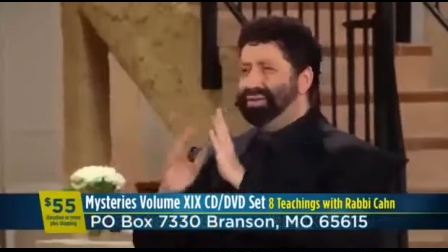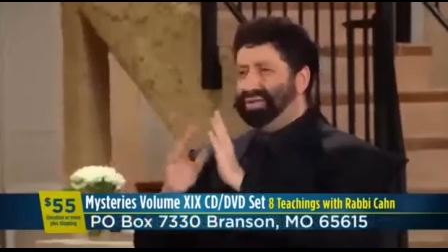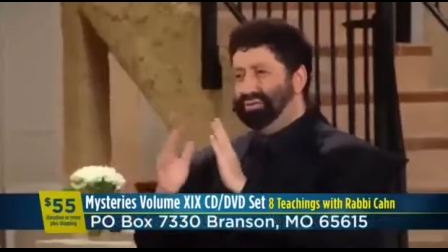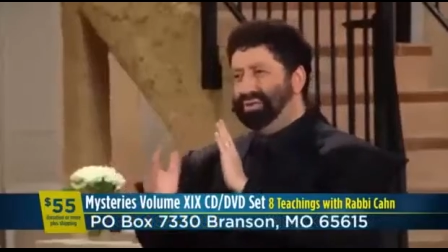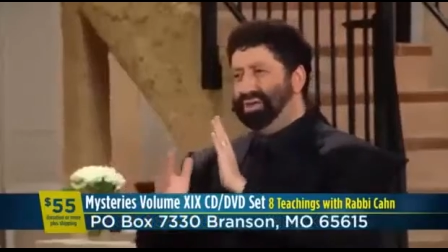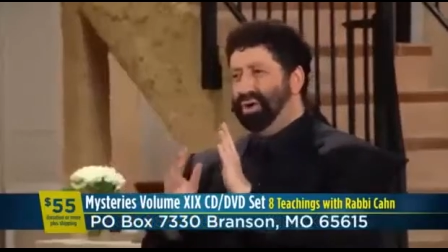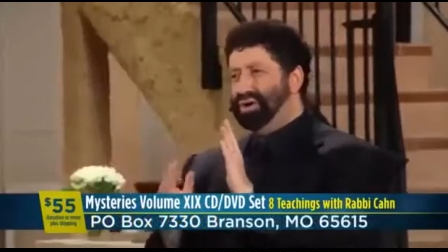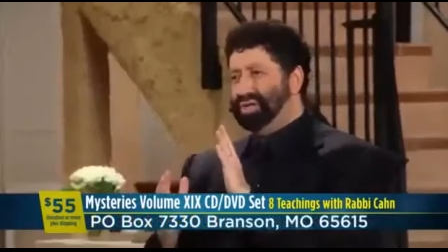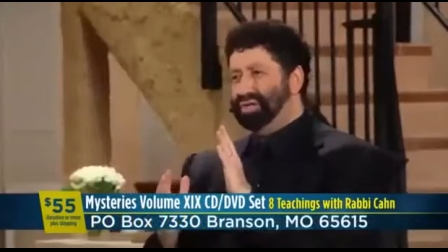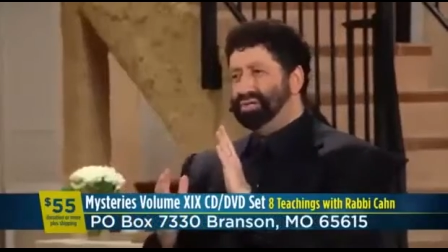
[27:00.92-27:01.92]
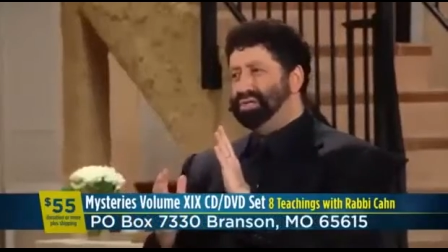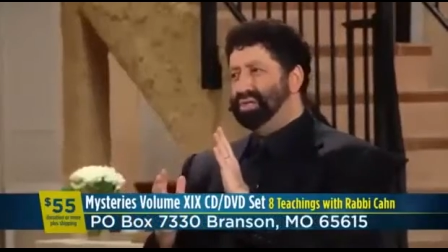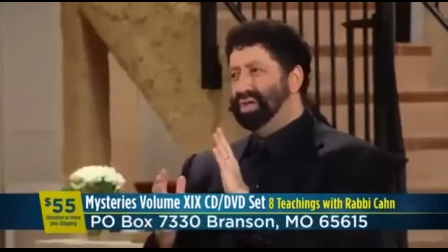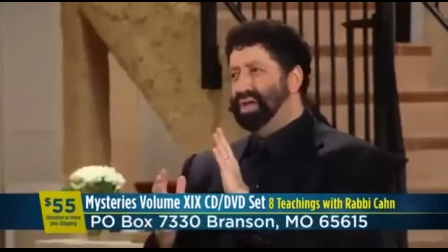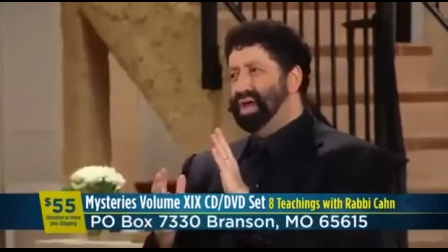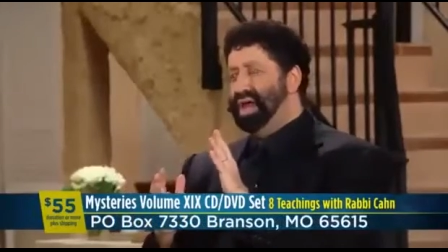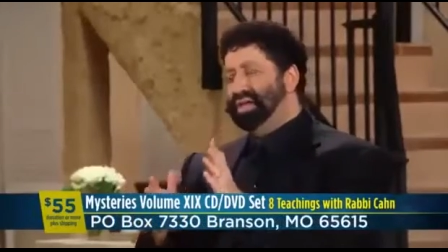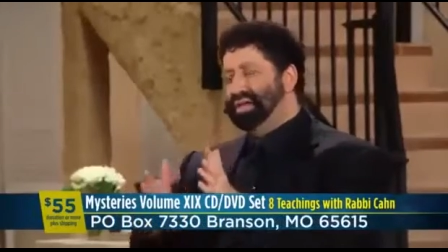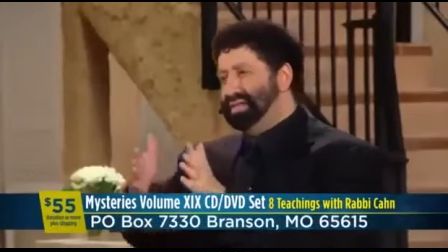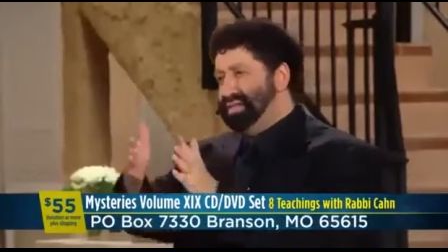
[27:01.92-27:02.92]
see where the arch is,
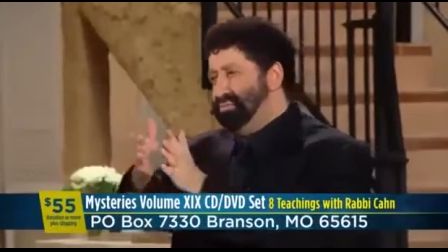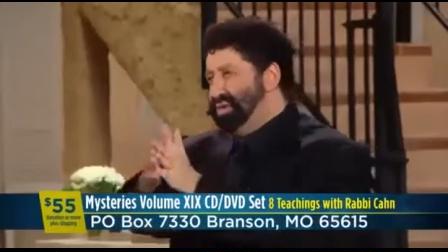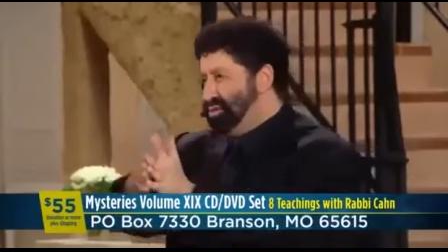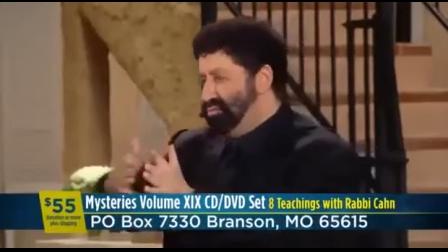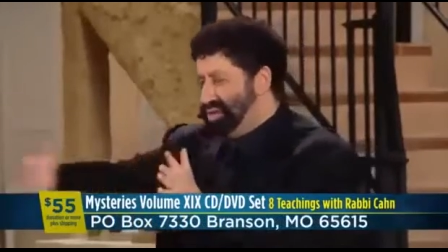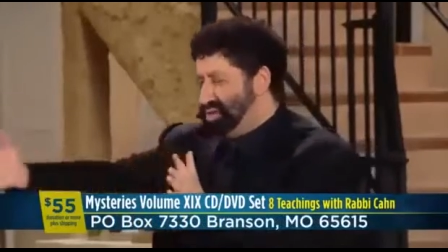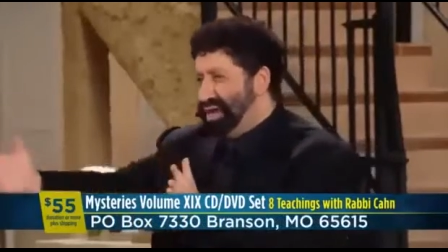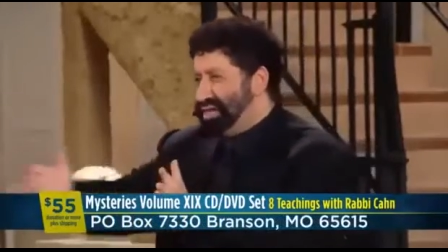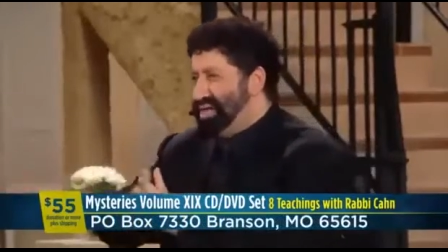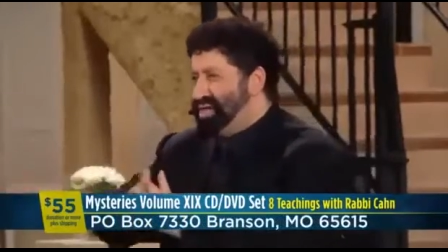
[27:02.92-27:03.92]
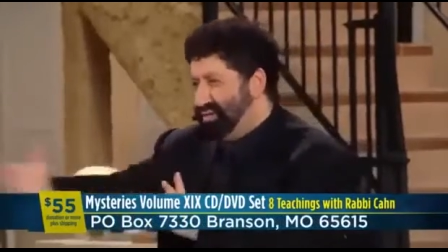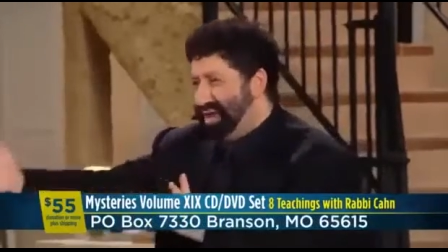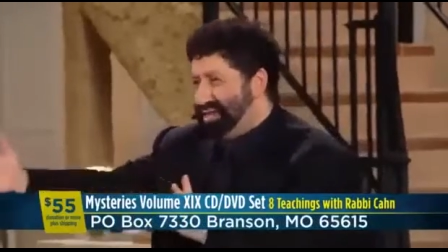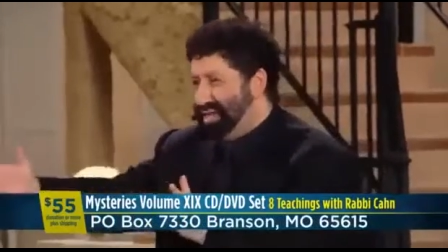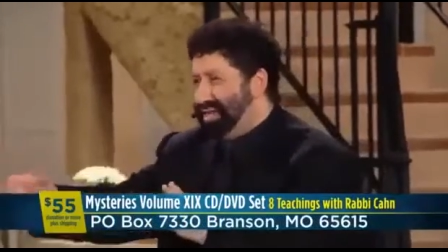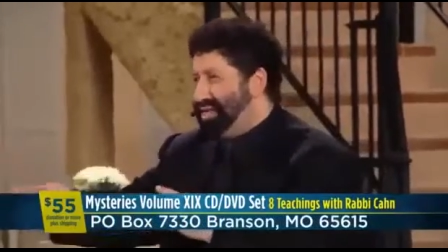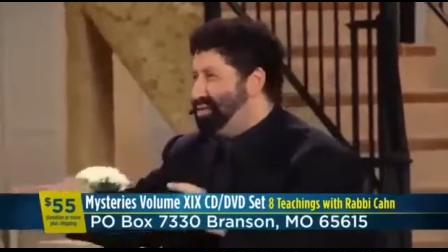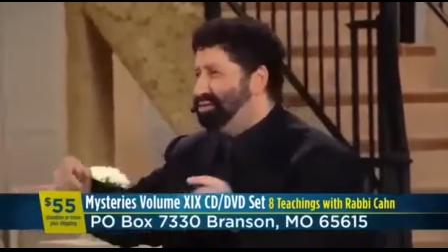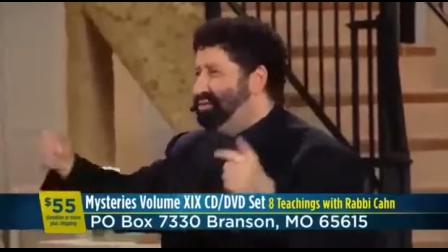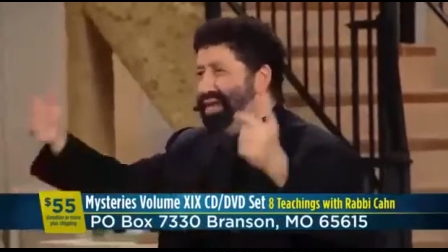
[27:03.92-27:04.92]
and let's see which direction it's facing? I
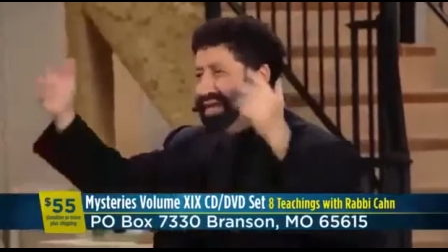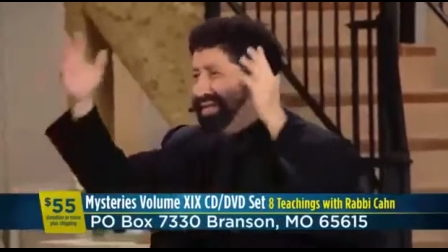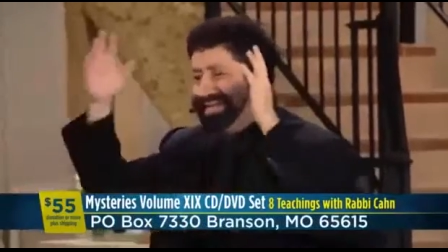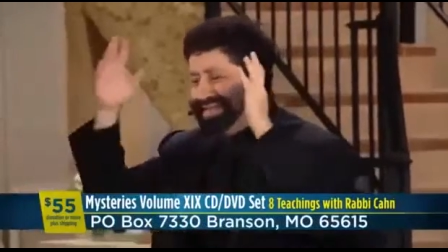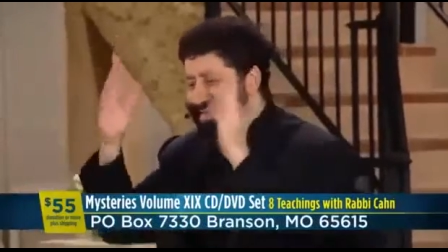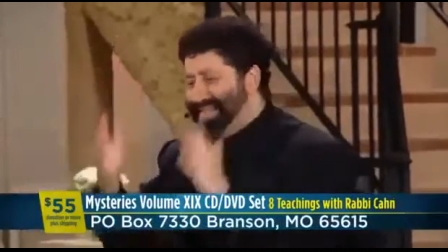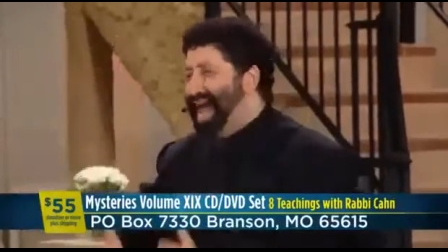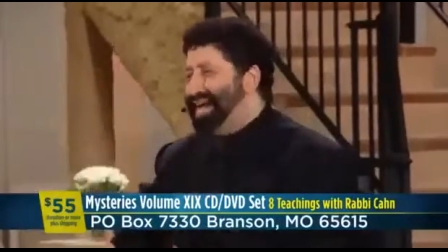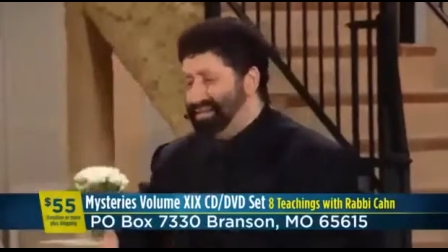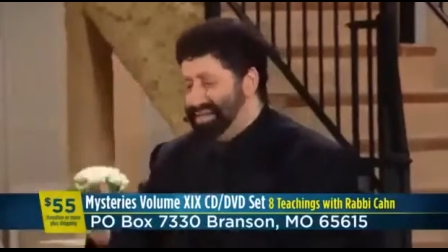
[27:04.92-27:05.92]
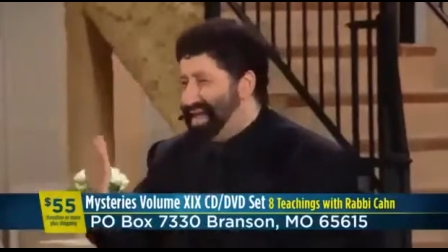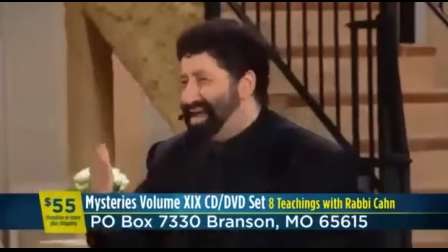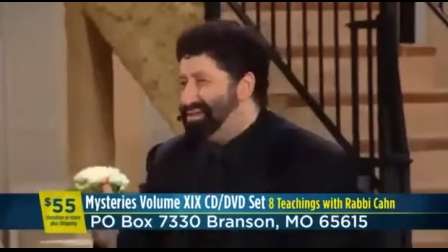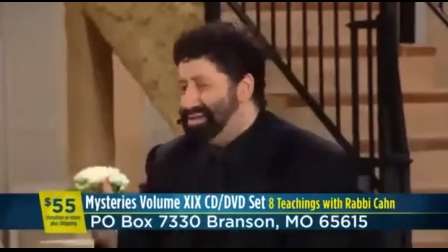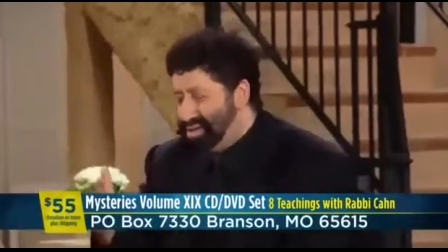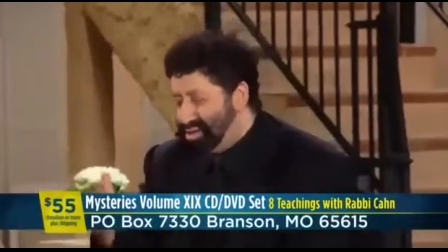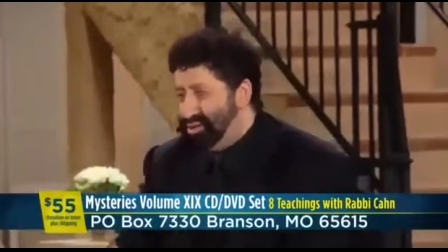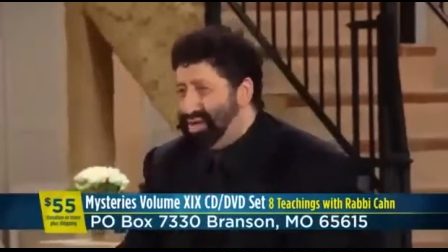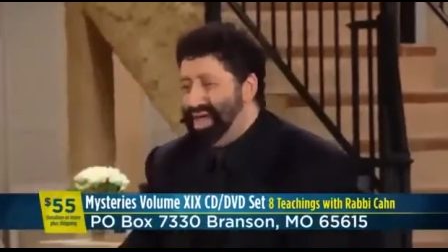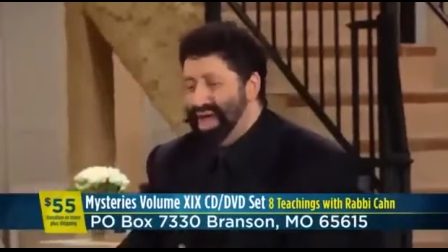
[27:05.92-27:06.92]
told them, you got to get this exact to the down to the
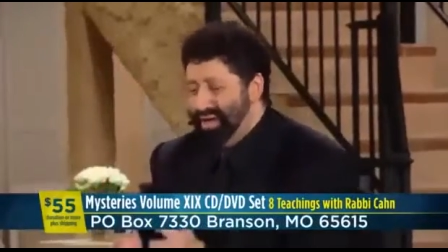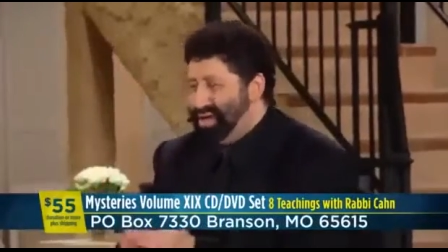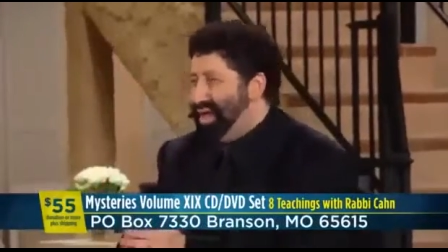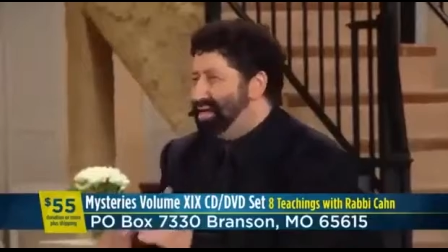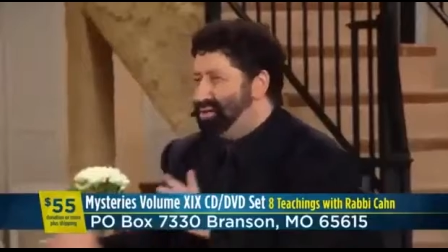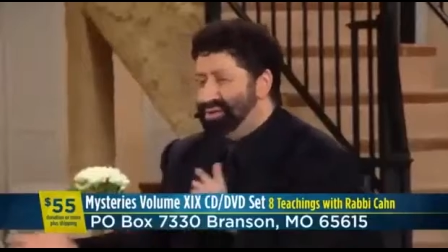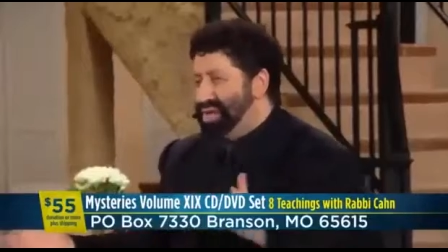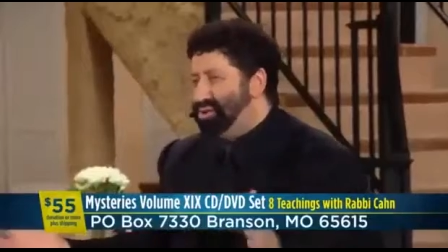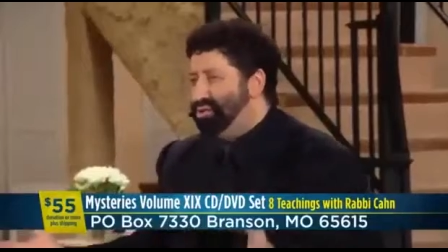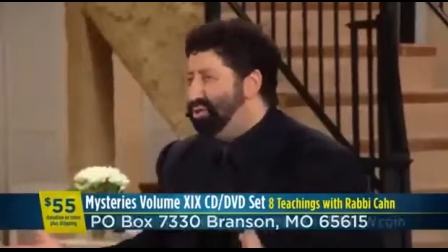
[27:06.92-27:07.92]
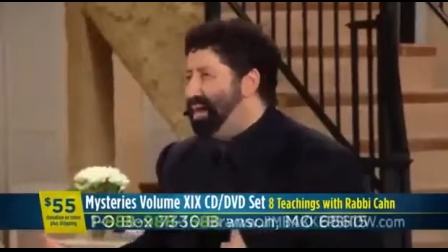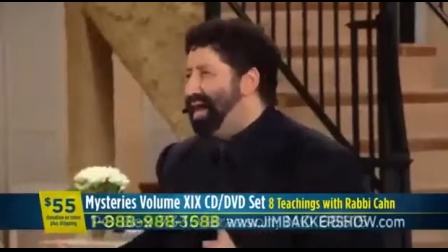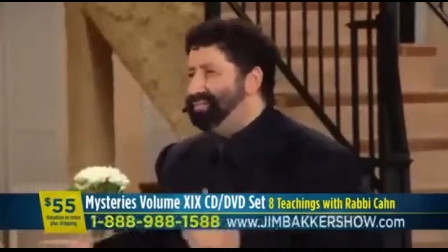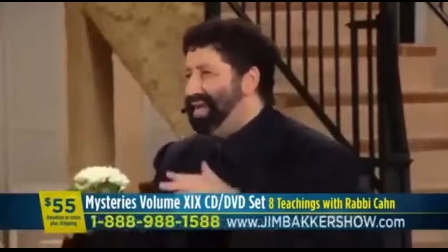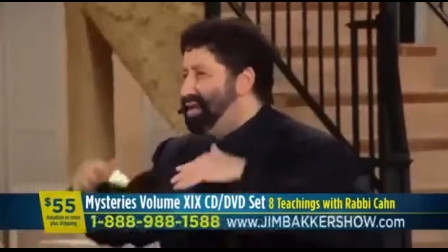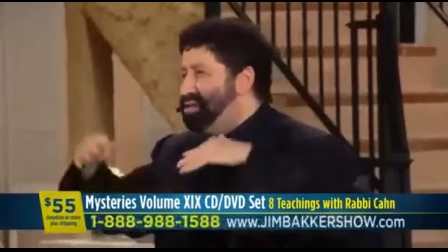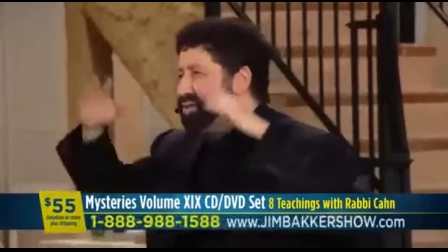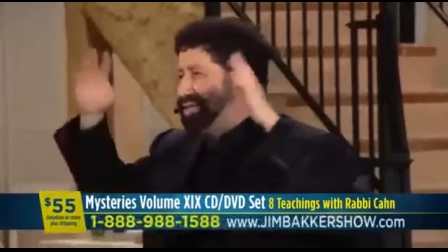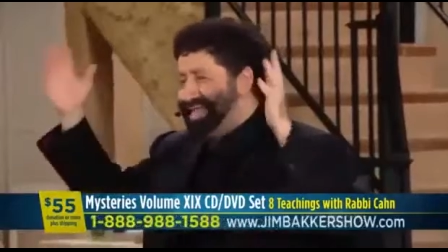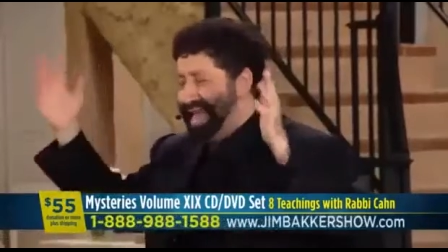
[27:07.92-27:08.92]
degree. You got to do this on Google Maps. You got to do
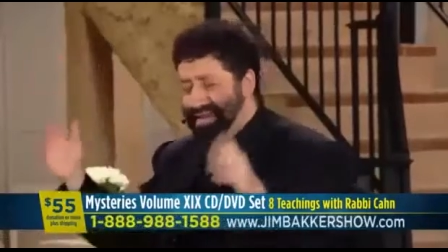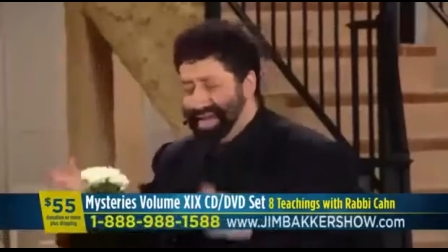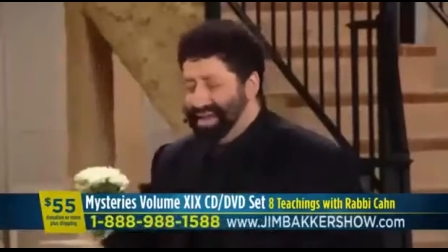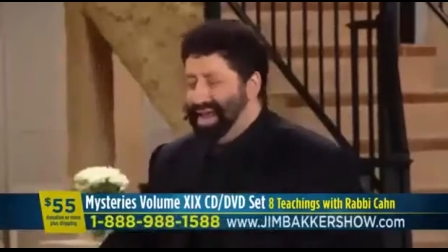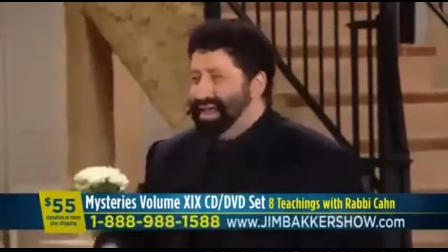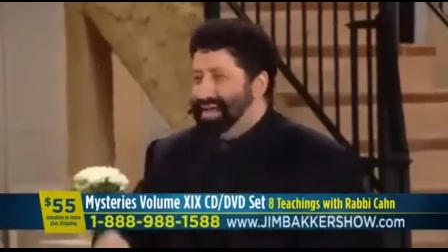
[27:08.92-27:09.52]
it on satellite.